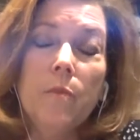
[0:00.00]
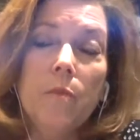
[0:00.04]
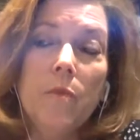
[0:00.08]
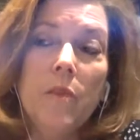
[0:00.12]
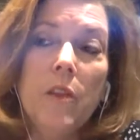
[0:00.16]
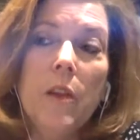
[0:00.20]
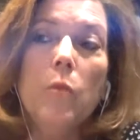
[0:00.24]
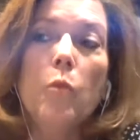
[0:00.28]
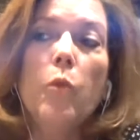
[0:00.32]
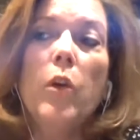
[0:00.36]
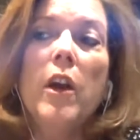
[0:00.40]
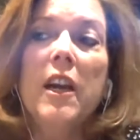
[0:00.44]

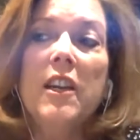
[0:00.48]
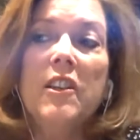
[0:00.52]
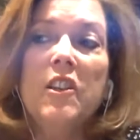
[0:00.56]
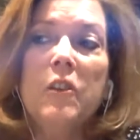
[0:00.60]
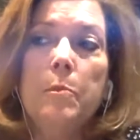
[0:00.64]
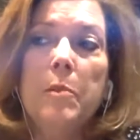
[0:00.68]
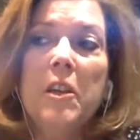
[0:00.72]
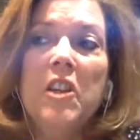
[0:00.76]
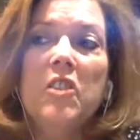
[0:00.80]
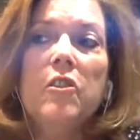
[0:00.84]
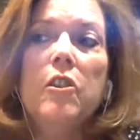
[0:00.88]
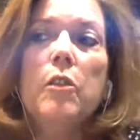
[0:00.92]
when I
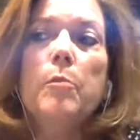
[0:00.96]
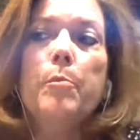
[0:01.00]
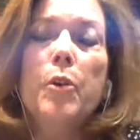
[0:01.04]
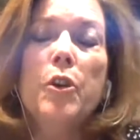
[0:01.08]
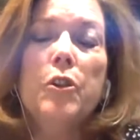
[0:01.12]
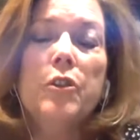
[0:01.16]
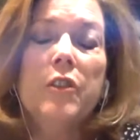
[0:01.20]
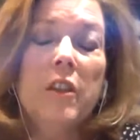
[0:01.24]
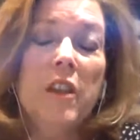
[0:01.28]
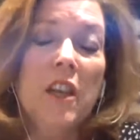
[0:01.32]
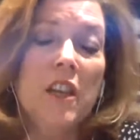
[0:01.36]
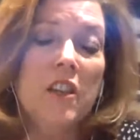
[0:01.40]
speak to the
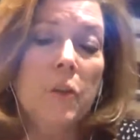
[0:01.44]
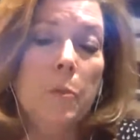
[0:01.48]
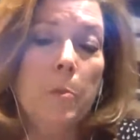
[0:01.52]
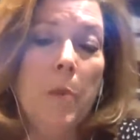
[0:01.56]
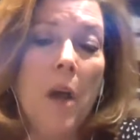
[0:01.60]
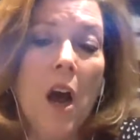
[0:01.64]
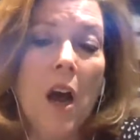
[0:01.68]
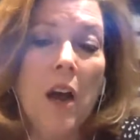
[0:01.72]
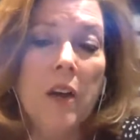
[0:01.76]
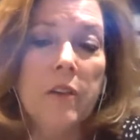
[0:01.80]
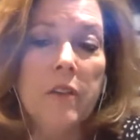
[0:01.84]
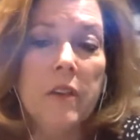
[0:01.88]
person that's
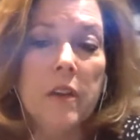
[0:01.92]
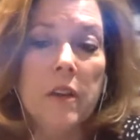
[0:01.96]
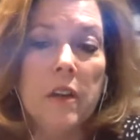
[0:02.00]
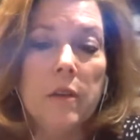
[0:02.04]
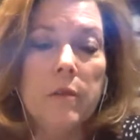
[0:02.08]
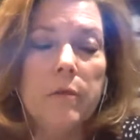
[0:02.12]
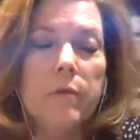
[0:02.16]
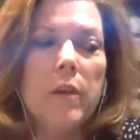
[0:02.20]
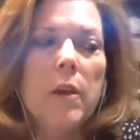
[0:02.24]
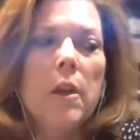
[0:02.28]
positive,